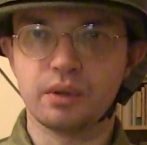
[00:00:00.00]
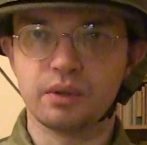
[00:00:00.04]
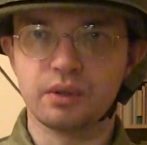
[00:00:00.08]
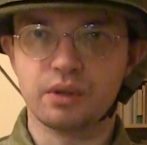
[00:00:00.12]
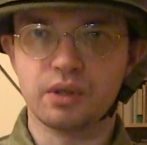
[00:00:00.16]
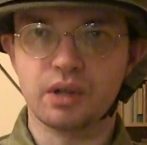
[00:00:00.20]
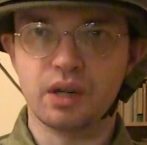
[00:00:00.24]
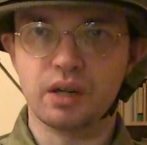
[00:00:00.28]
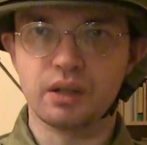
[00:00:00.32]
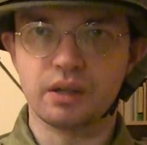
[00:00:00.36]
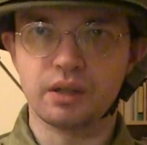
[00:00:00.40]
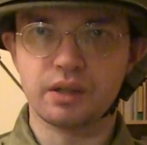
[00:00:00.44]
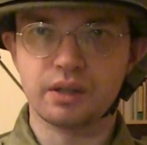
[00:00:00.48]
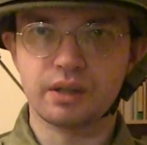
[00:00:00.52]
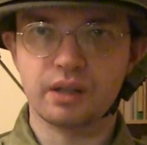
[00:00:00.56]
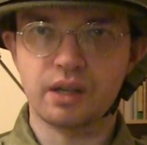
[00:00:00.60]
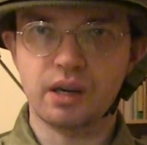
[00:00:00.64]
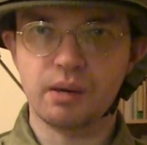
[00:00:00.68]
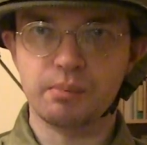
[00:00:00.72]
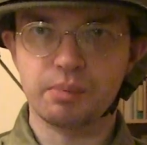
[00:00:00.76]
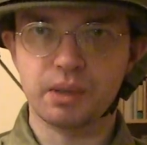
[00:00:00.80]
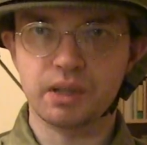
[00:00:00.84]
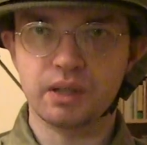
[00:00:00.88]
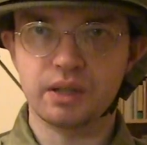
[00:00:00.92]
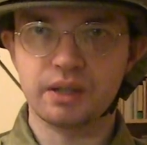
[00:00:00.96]
Chinese
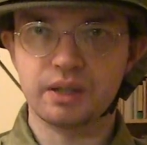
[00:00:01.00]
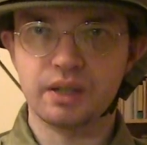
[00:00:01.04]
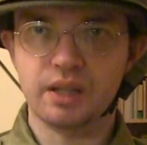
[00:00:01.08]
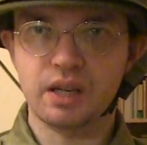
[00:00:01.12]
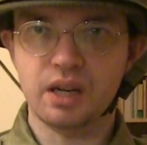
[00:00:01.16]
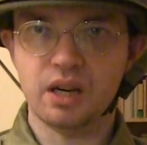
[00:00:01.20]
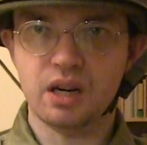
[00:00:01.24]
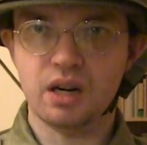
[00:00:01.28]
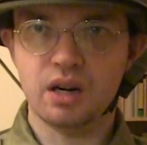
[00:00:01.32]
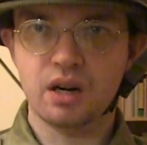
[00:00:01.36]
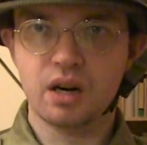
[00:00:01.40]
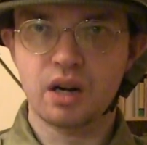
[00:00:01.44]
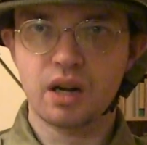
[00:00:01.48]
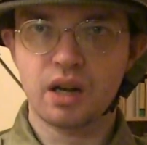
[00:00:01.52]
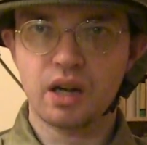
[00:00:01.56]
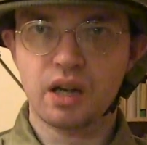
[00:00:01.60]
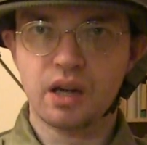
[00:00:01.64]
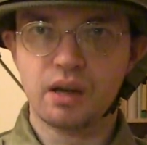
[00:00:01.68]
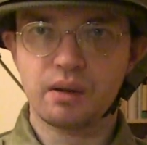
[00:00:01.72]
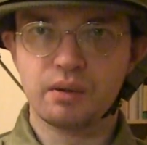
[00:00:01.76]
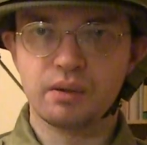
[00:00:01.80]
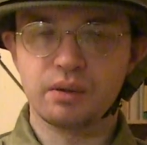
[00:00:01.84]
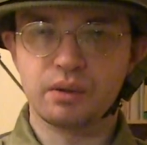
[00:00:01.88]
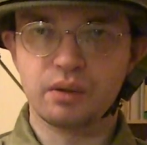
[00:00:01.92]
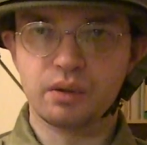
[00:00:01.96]
companies there
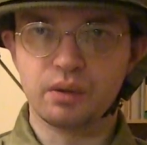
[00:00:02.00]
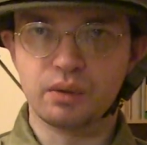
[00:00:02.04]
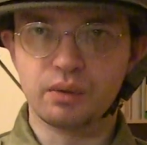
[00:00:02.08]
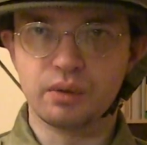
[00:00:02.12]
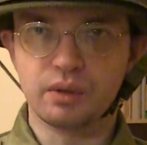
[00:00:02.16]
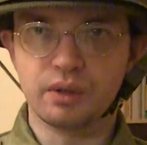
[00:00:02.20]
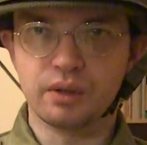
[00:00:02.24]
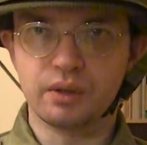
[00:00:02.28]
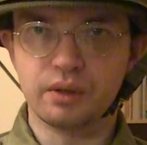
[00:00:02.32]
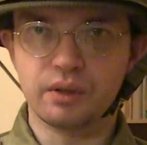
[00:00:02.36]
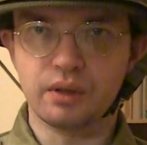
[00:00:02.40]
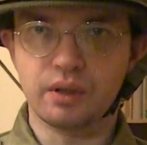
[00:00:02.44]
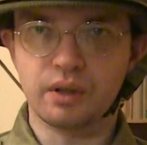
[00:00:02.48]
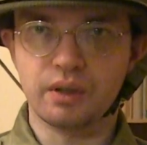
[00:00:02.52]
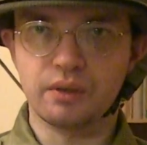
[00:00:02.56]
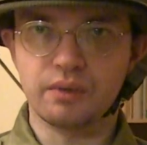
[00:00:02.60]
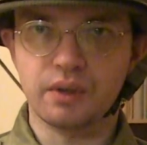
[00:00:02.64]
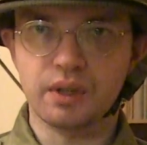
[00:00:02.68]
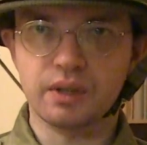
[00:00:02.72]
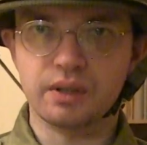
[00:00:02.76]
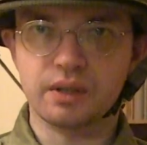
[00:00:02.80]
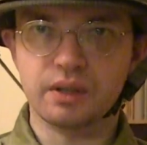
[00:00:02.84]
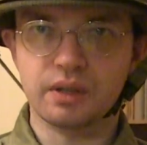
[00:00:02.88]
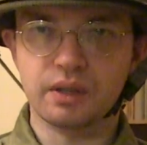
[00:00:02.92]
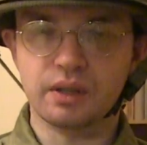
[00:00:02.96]
to
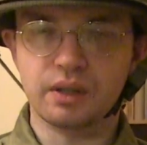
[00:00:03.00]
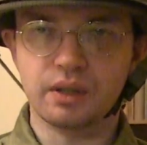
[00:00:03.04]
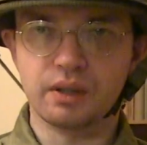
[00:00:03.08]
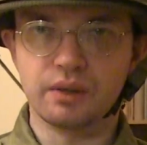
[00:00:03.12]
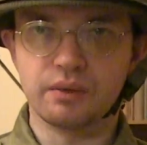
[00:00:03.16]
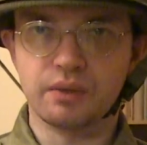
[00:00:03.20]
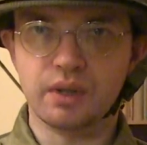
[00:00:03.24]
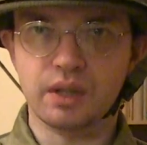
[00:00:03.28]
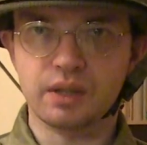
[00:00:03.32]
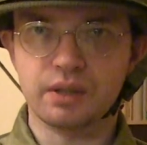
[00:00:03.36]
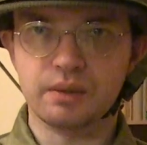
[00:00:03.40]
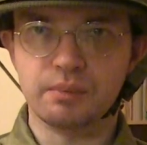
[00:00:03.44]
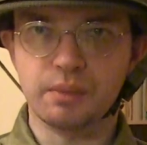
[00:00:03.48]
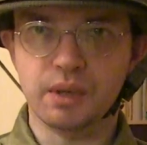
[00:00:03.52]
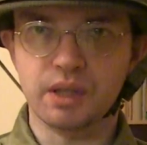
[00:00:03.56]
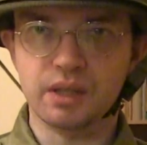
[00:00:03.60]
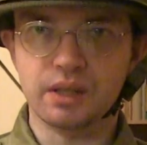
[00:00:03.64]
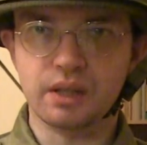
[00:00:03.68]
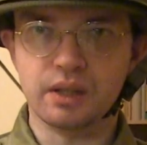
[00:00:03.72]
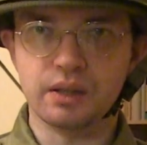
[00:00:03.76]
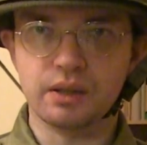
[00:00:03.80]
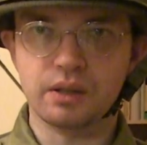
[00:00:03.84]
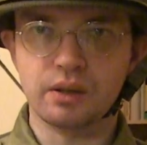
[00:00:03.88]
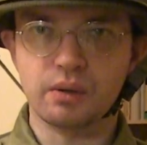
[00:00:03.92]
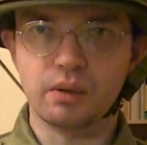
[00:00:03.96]
investments
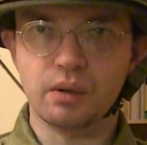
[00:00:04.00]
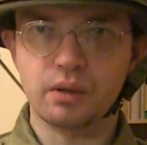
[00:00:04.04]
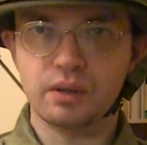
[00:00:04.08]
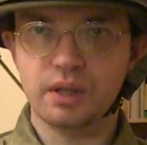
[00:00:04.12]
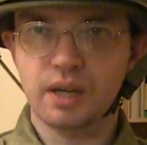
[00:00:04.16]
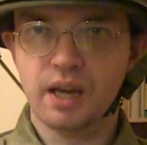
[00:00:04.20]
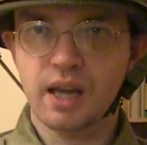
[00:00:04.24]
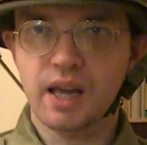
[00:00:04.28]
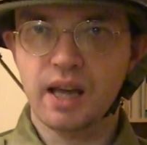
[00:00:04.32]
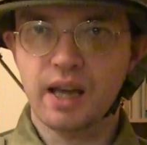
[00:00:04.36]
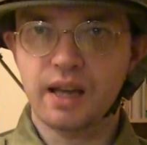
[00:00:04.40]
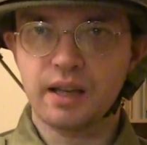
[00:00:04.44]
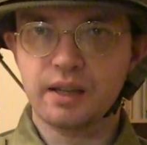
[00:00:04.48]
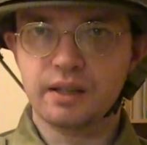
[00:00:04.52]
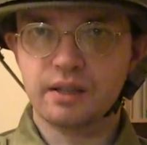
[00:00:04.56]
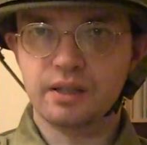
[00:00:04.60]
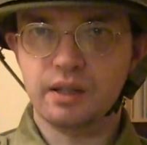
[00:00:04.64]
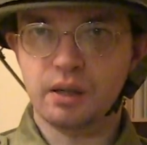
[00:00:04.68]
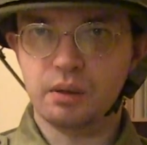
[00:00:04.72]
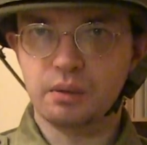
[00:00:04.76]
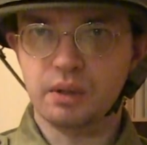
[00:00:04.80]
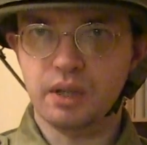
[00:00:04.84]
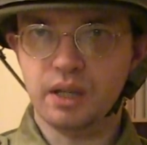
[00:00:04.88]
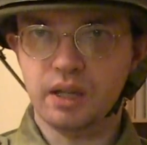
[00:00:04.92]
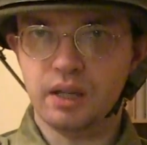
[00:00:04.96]
and so on.
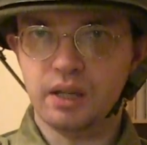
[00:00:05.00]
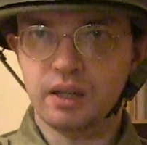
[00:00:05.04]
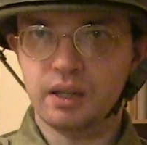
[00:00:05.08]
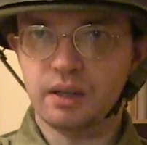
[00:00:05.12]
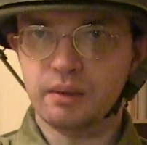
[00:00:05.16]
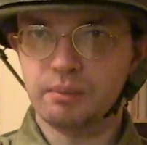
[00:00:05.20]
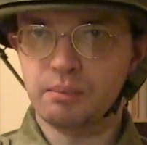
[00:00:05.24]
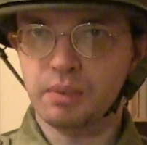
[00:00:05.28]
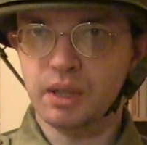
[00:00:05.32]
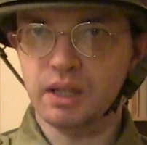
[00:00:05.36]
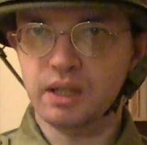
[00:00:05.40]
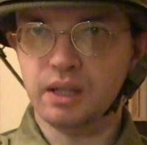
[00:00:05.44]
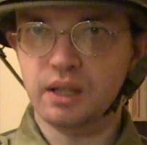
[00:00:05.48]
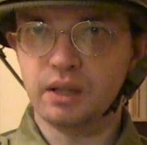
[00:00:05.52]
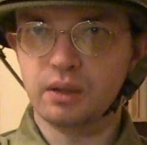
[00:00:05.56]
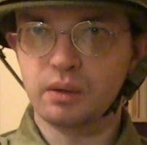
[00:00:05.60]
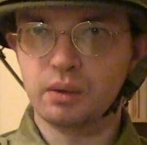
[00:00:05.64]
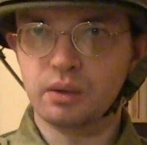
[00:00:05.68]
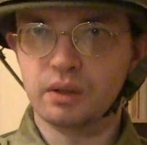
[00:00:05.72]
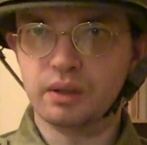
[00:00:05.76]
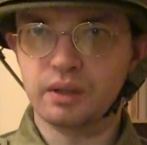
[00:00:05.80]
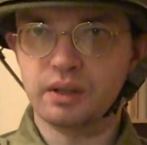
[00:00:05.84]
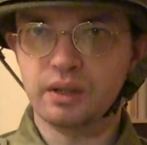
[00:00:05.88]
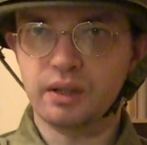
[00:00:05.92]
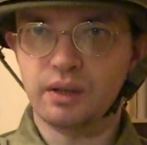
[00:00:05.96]
So but they
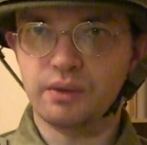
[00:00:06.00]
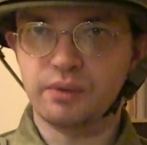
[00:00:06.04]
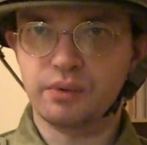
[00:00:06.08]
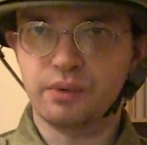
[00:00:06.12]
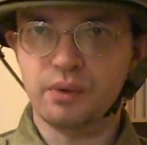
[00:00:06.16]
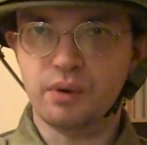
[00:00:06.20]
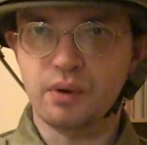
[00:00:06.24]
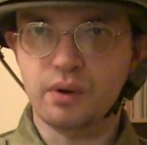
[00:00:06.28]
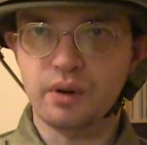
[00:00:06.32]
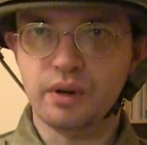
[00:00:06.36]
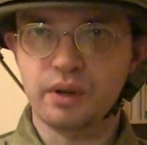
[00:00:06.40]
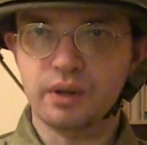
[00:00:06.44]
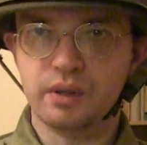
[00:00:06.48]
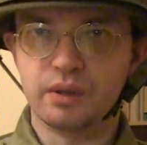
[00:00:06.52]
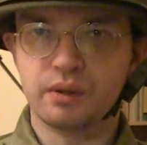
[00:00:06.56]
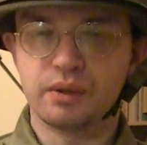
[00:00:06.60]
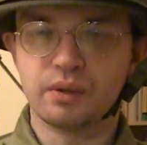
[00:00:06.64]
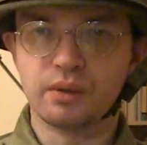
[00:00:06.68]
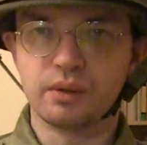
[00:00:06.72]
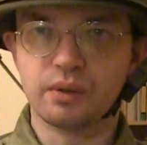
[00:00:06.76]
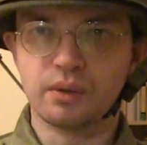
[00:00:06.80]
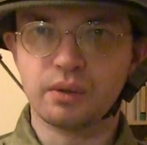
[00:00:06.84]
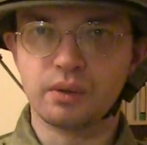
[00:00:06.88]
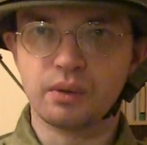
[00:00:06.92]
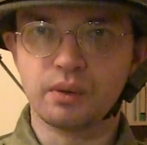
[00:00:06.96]
couldn't afford
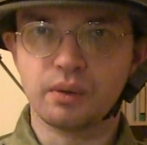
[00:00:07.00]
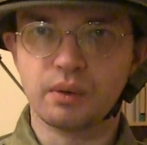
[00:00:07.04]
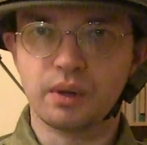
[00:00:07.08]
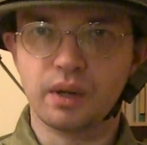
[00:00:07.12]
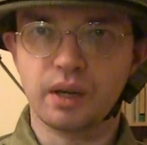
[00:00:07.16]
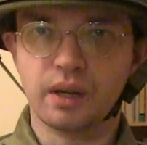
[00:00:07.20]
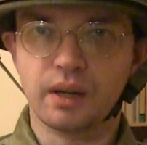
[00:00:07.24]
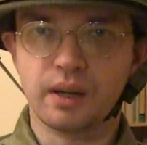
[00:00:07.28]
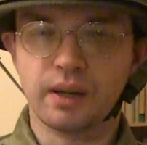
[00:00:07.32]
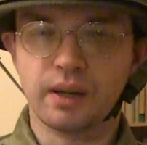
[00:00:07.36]
to